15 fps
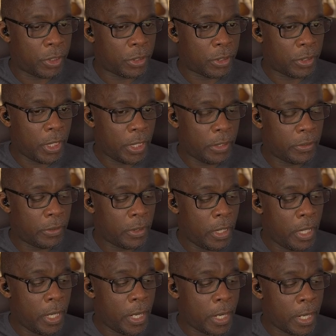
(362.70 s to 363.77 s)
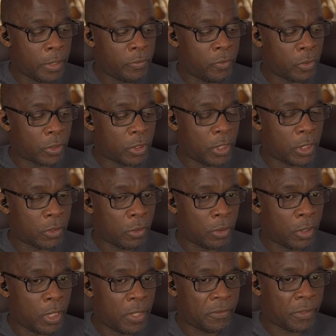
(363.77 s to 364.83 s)
is 6, and you've got 6 on the
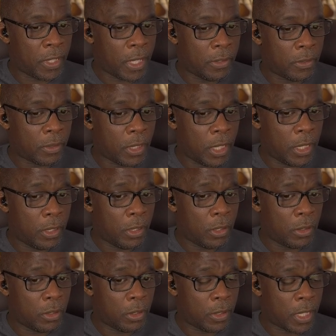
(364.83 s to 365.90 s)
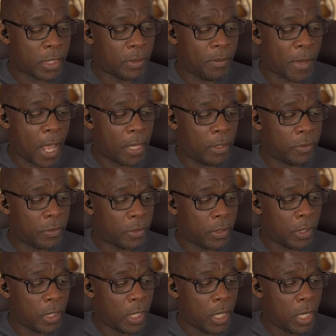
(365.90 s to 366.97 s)
left-hand side, so that's balanced.
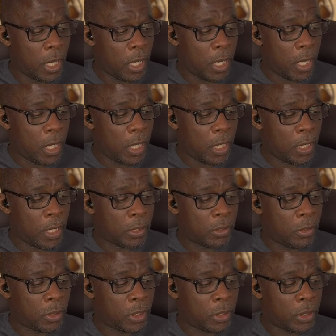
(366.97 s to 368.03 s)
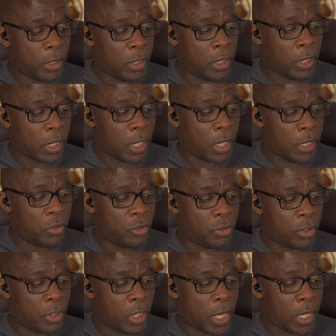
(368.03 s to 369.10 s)
Let's look at the
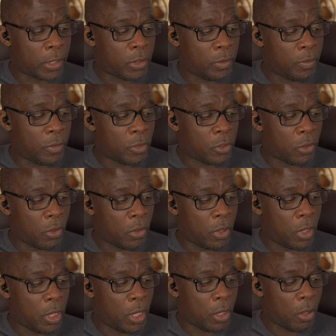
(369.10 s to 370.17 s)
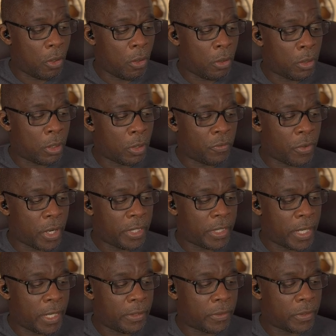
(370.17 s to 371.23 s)
hydrogen atoms on the
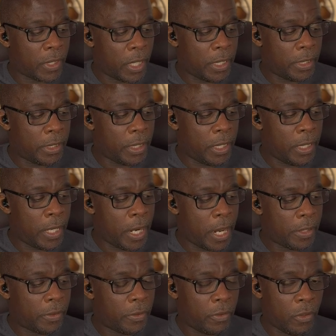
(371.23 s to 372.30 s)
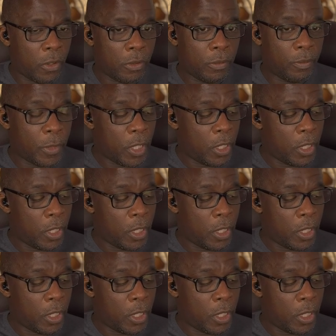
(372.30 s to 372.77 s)
right-hand side. In ethanol,